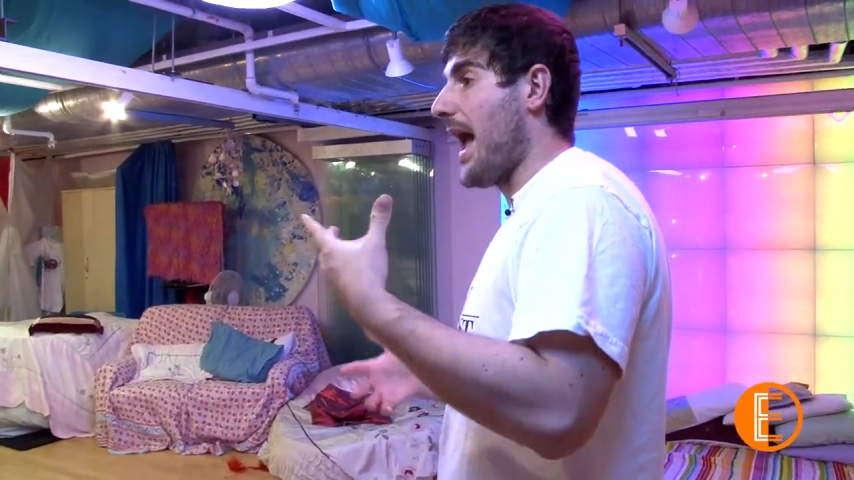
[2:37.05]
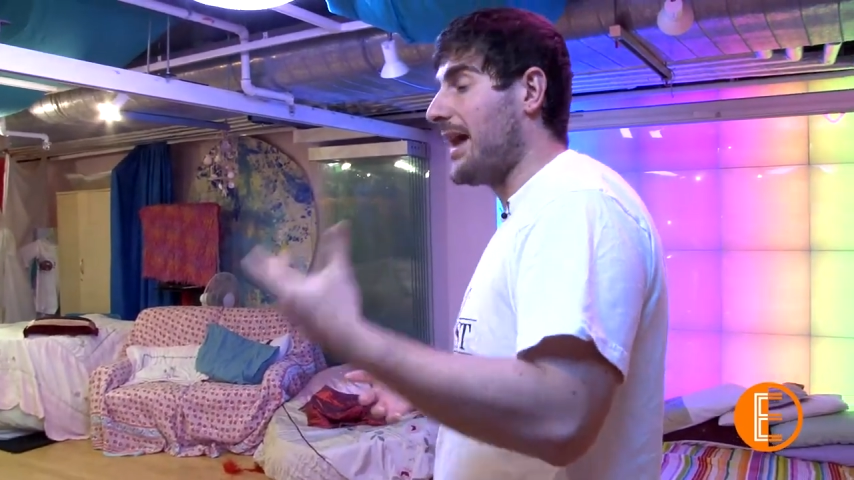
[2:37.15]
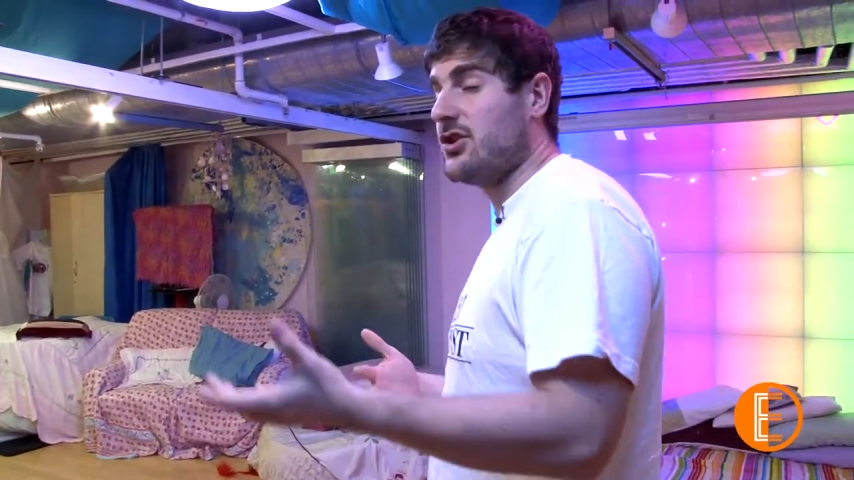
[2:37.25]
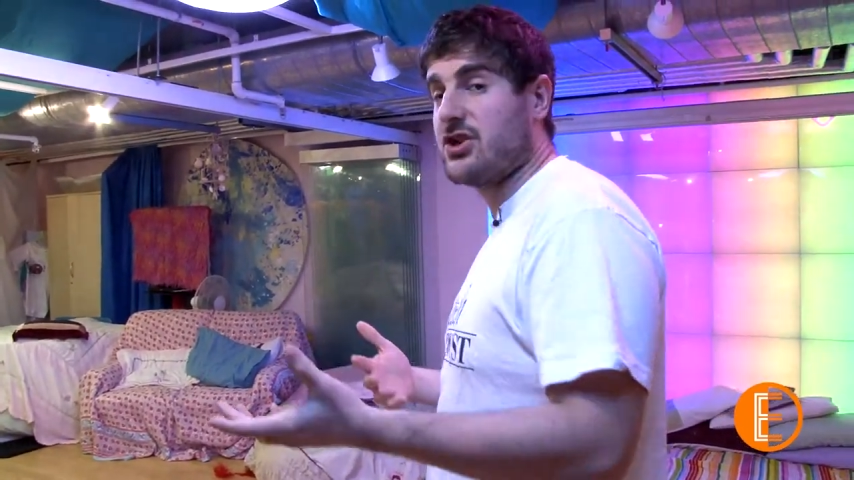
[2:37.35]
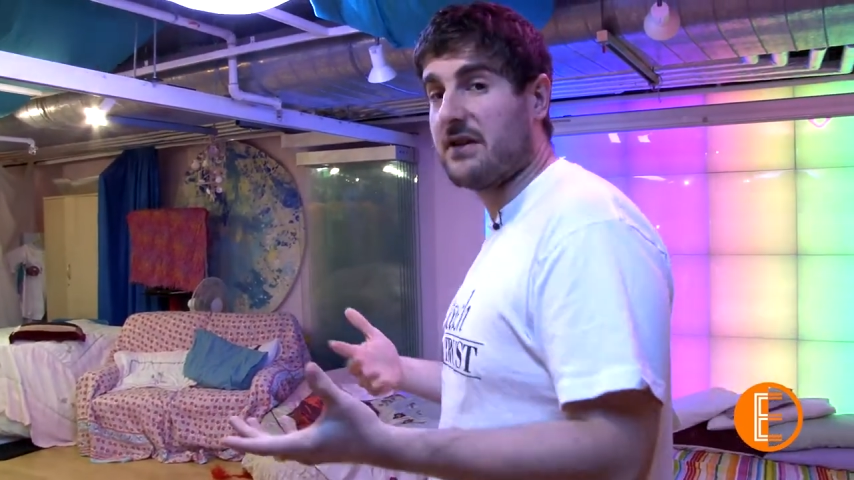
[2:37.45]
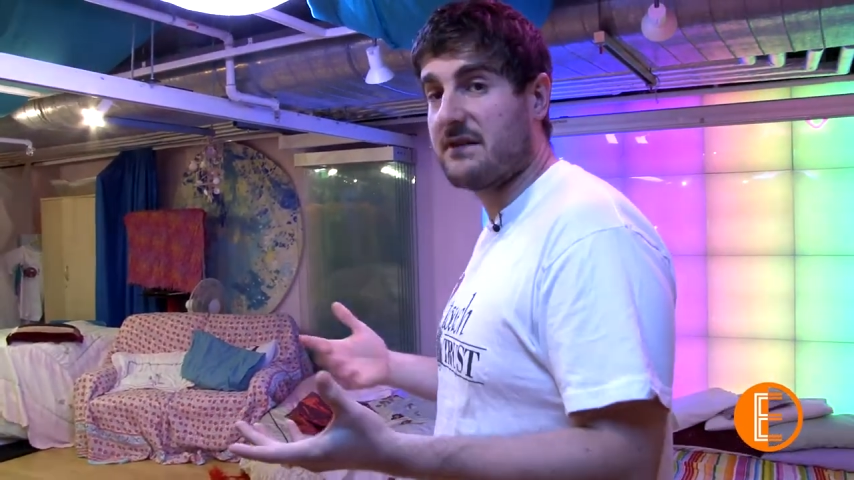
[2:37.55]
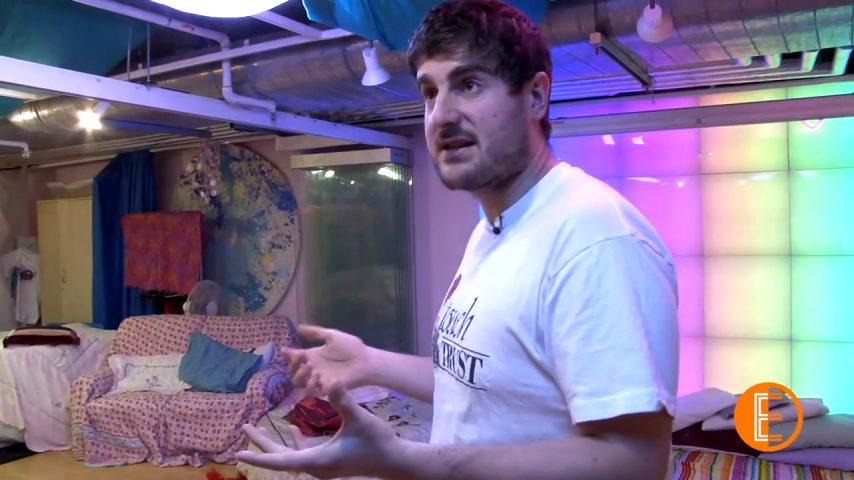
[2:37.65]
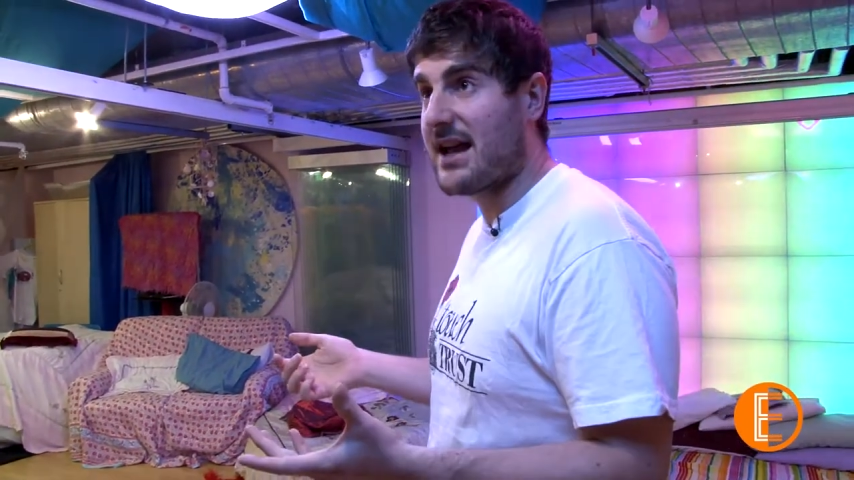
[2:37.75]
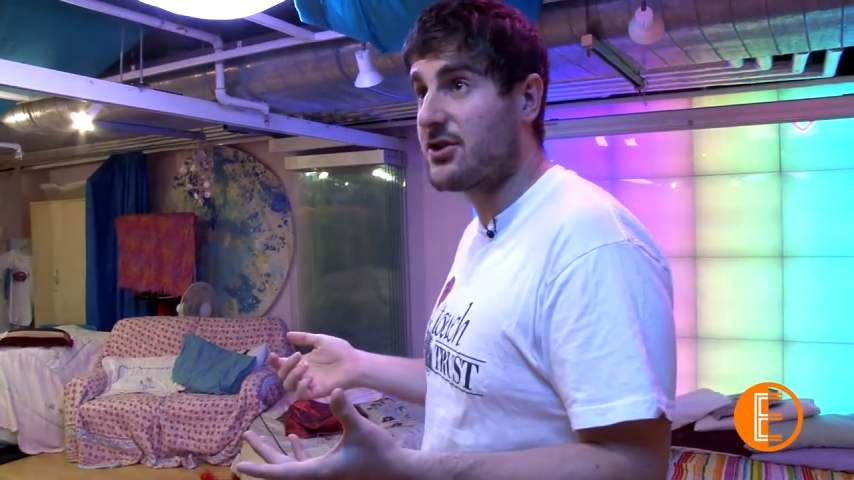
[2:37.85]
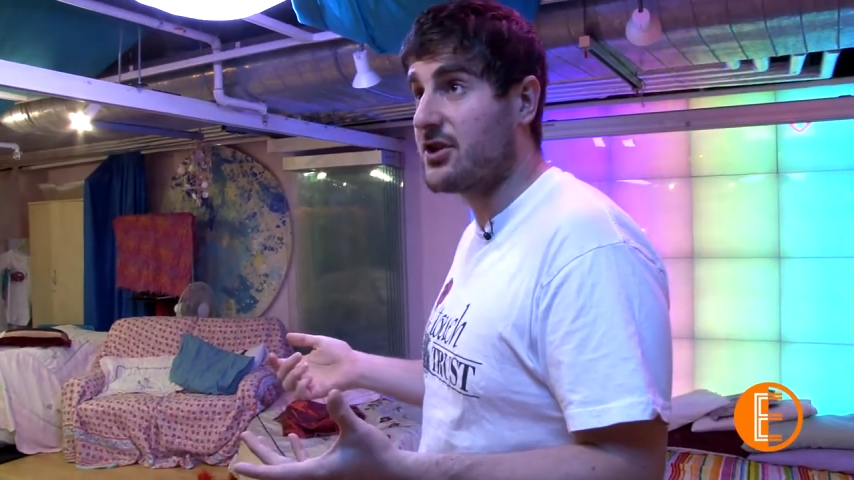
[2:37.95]
energy of the
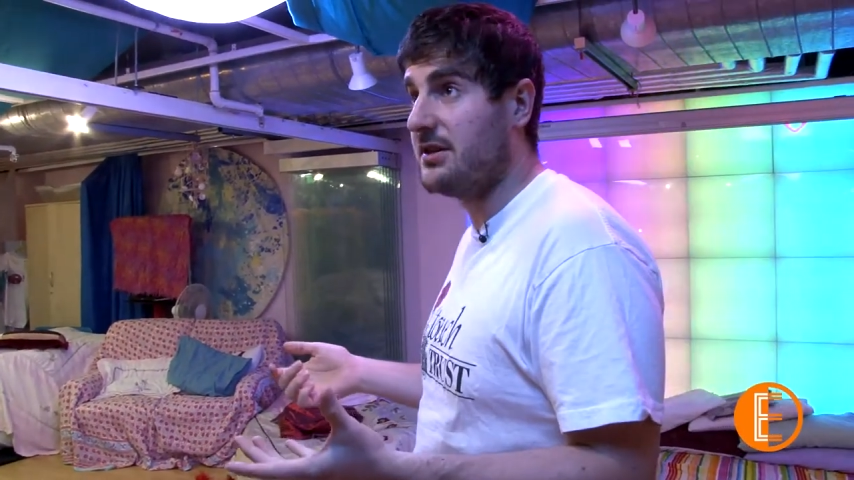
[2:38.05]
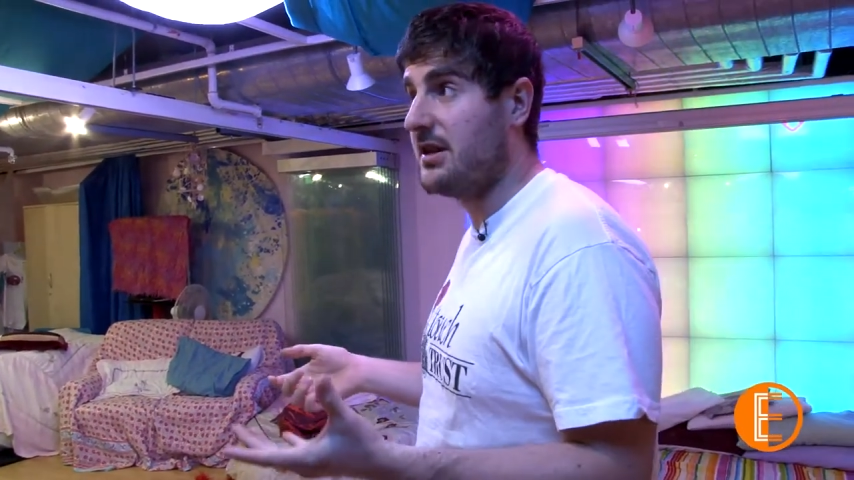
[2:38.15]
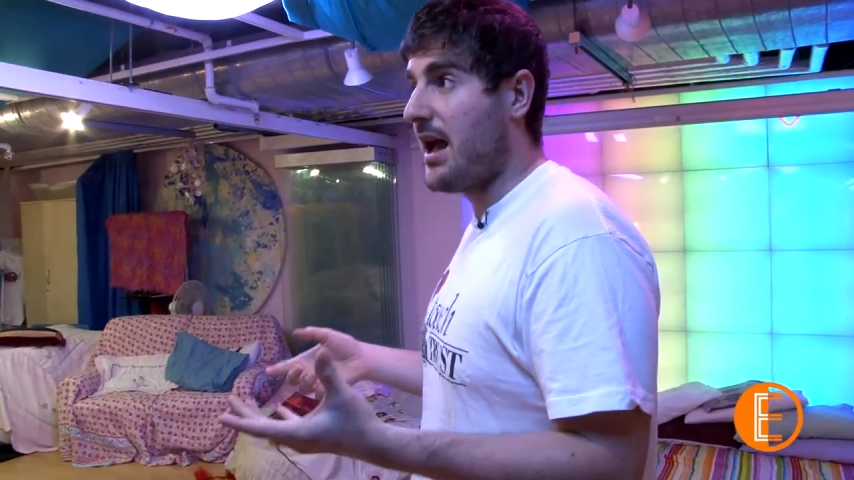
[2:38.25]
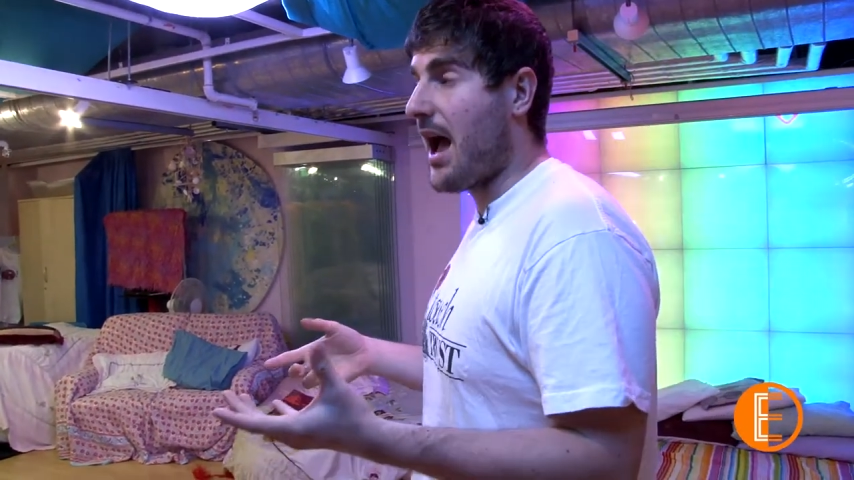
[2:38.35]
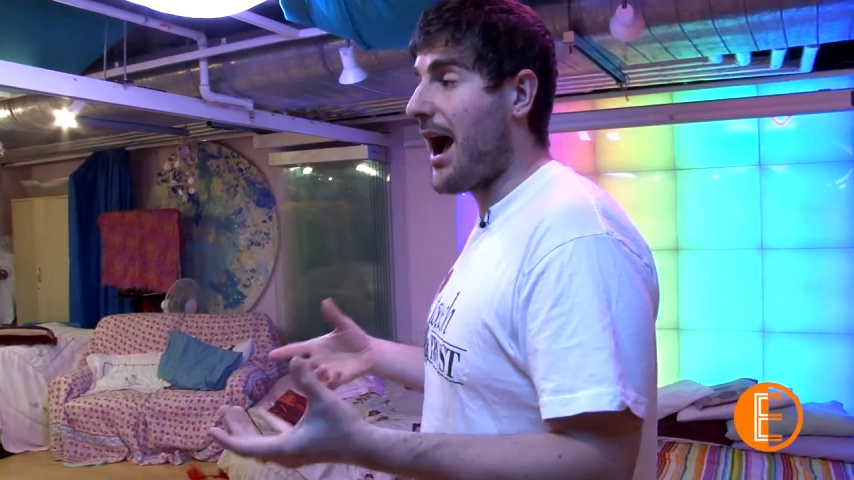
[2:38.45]
session,